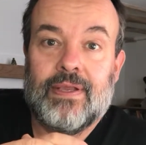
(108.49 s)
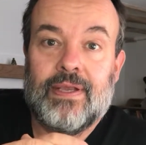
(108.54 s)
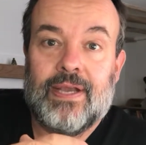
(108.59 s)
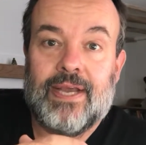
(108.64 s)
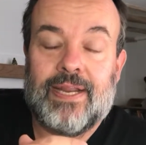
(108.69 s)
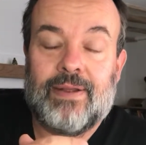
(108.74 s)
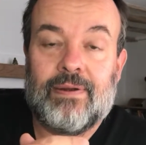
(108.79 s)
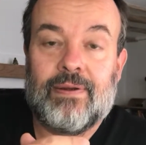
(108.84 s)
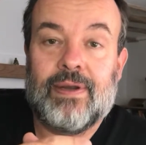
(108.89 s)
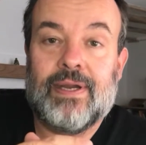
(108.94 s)

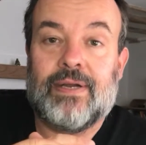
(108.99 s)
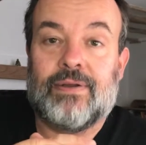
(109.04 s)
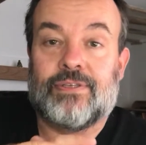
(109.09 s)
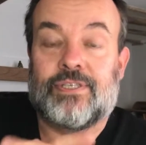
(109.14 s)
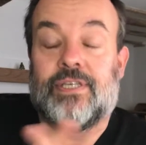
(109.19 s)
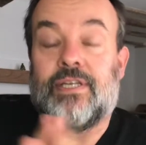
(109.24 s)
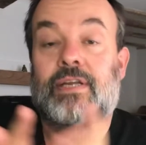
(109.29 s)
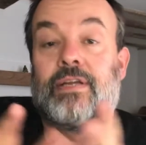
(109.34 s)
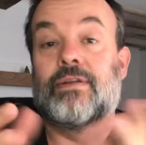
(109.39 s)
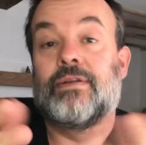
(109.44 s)
anywhere
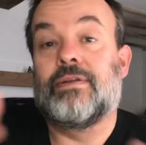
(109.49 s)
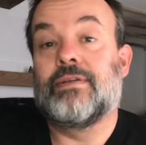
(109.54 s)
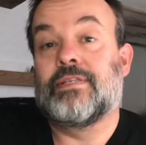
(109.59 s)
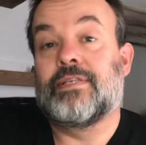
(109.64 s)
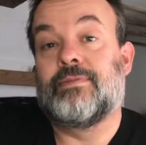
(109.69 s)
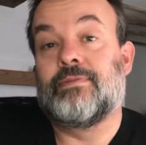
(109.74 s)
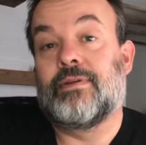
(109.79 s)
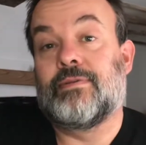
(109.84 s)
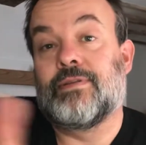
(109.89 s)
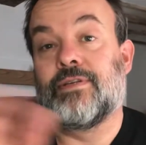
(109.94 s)
else.
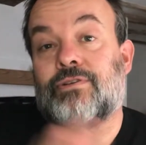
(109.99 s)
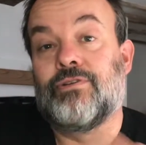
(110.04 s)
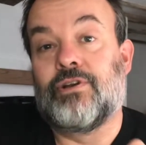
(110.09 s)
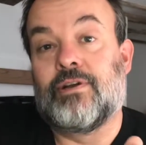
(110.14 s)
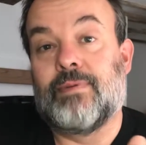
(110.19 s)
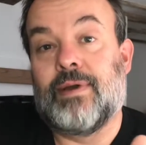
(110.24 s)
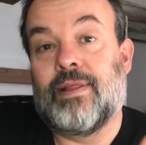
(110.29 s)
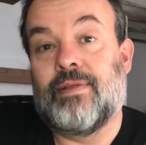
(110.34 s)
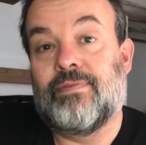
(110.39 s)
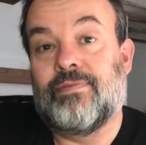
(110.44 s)
Sometimes I talk
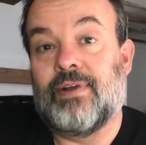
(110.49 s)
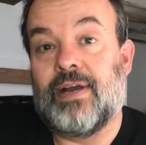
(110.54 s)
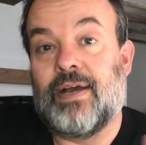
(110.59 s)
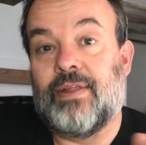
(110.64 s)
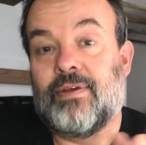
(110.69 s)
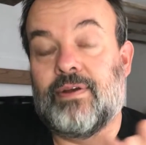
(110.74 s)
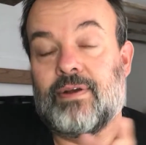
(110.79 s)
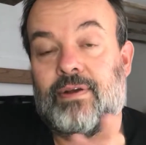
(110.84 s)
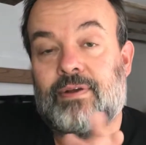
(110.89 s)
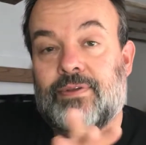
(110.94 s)
about the fact
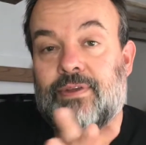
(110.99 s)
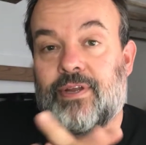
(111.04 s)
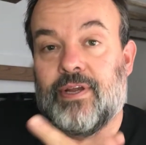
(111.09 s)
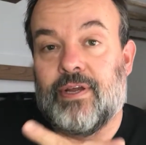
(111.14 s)
that